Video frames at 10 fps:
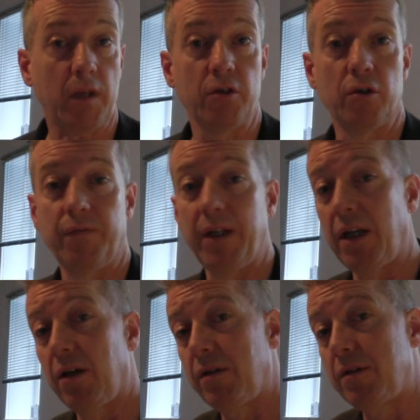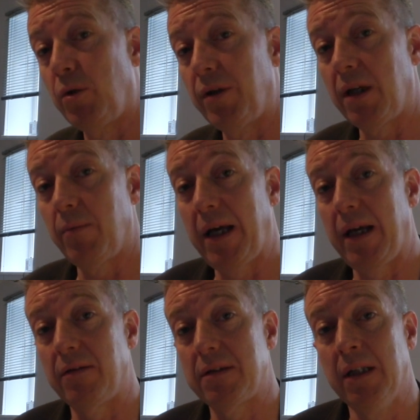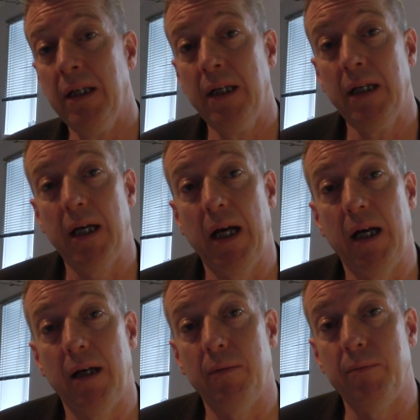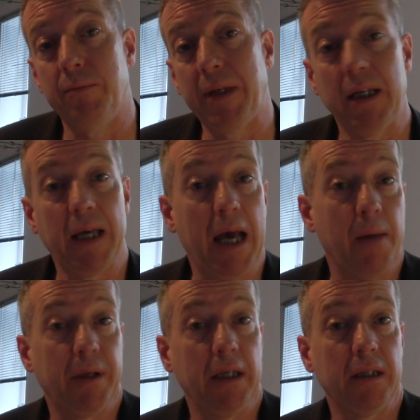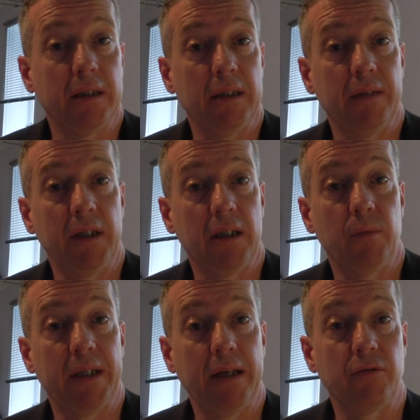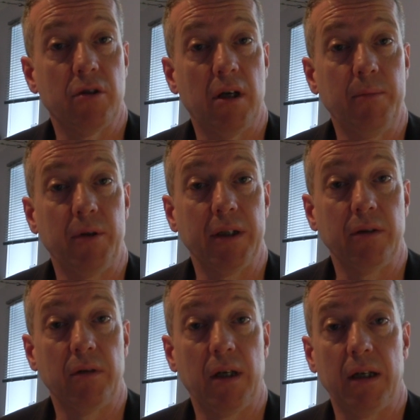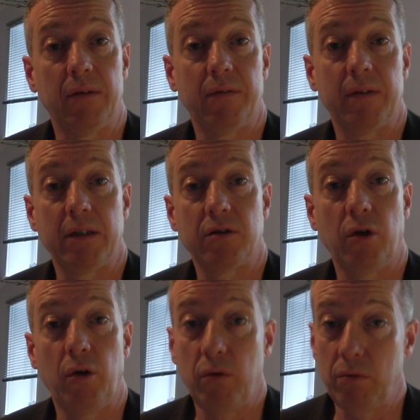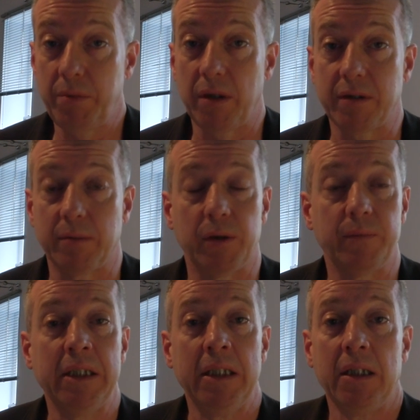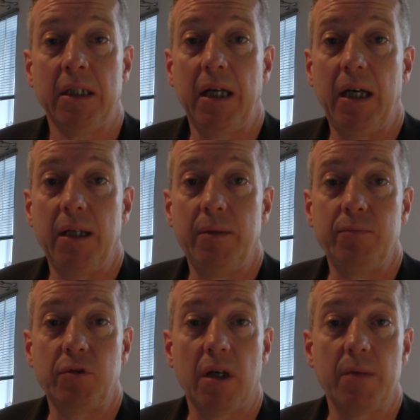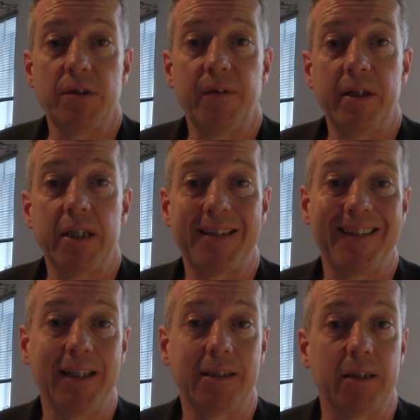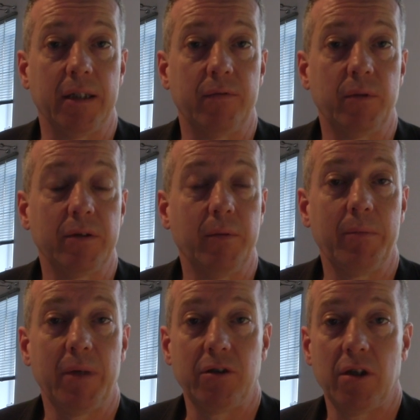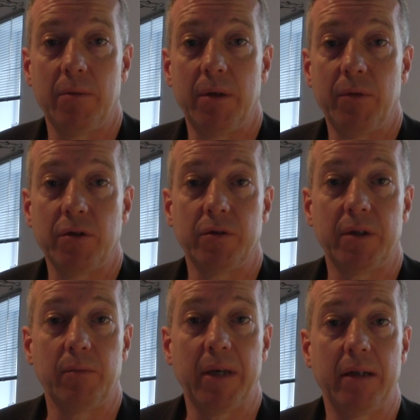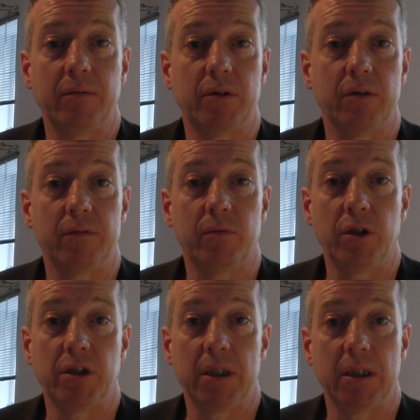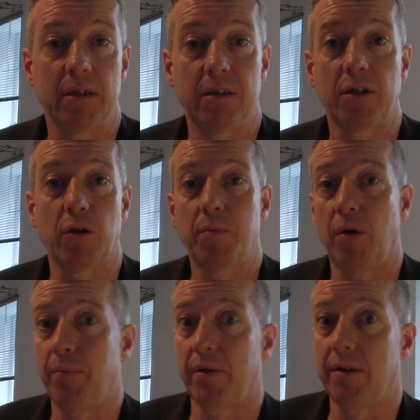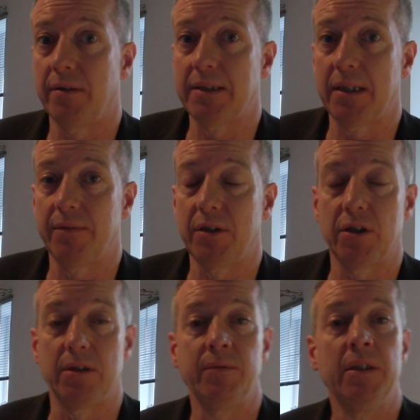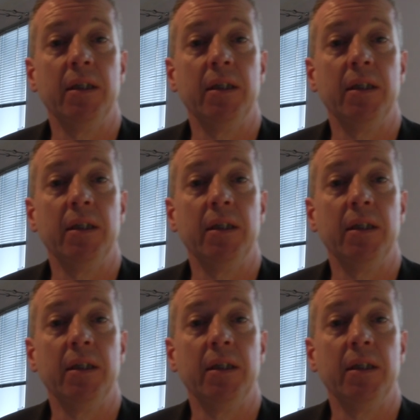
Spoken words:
Short video this morning about being happy and living without drama in your life. It's all possible. Drama is very addictive. What do I mean by drama? I'm not talking about sort of watching a soap opera on television.